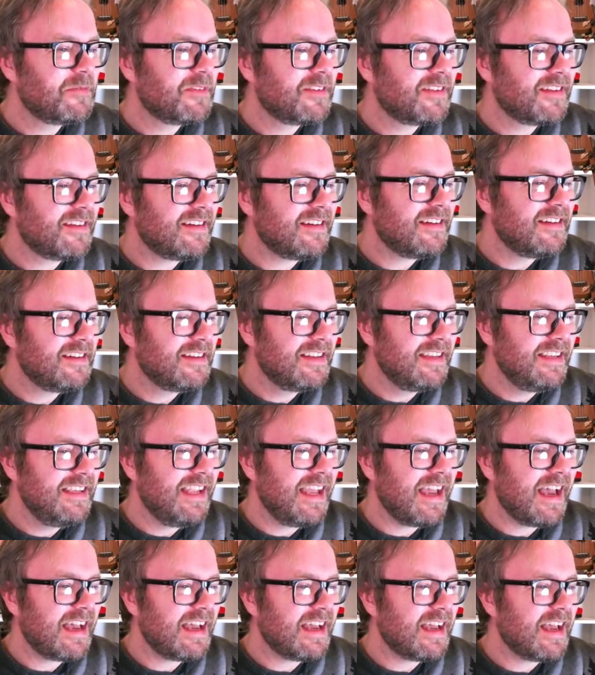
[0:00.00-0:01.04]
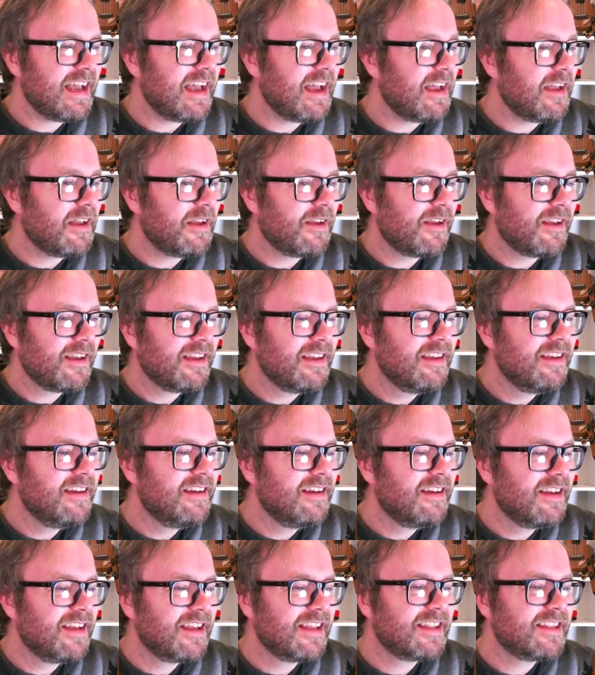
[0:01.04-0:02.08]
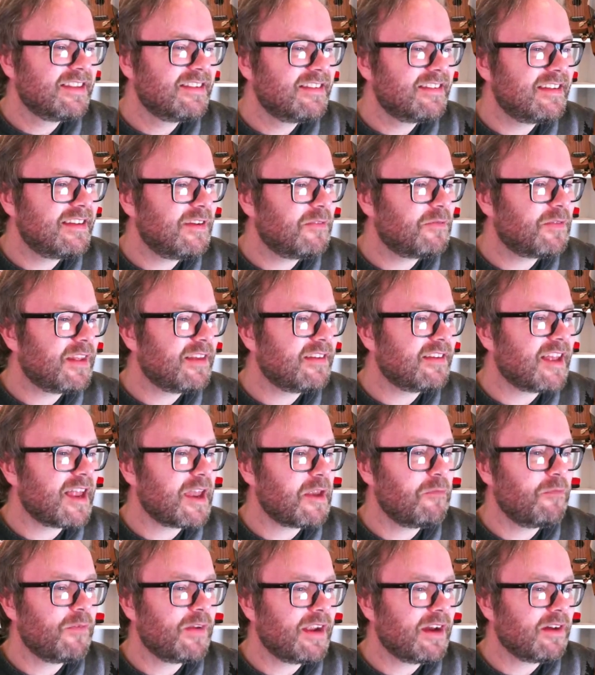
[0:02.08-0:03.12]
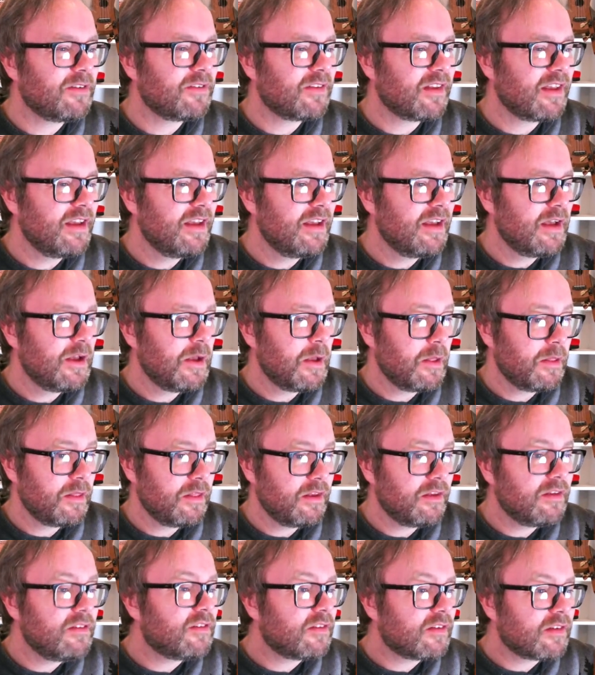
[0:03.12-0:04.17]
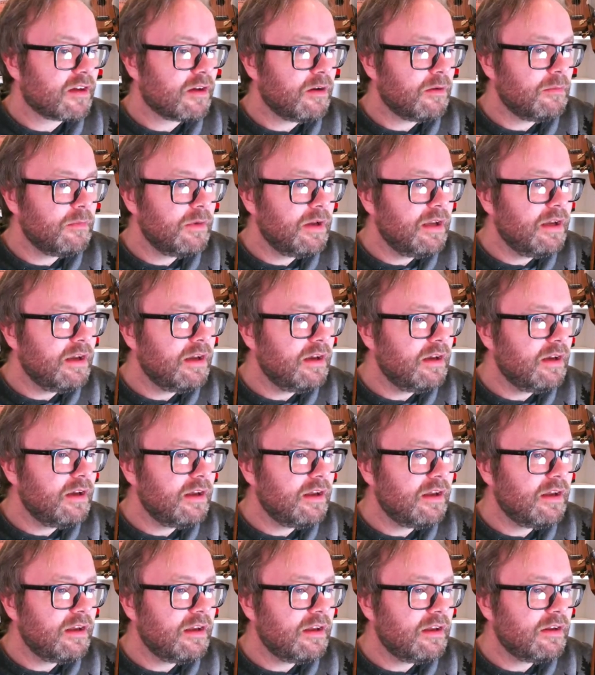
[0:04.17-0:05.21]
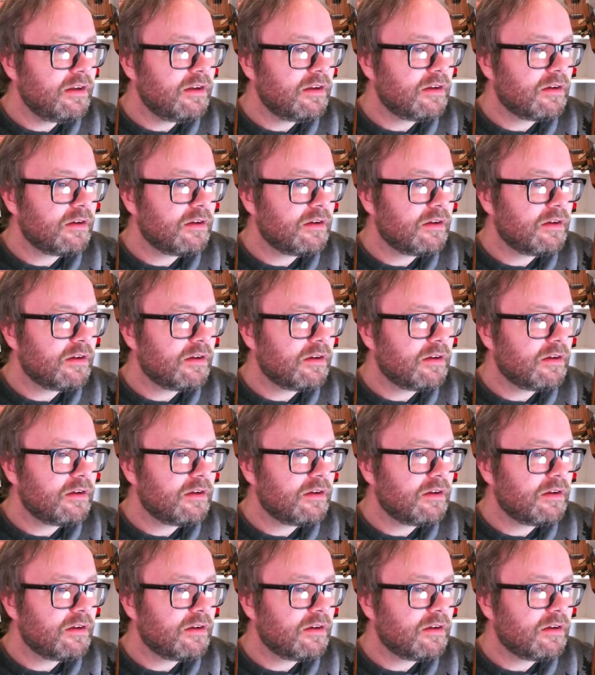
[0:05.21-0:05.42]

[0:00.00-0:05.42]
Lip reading: So, yeah. See if there's anything else. Let's come in.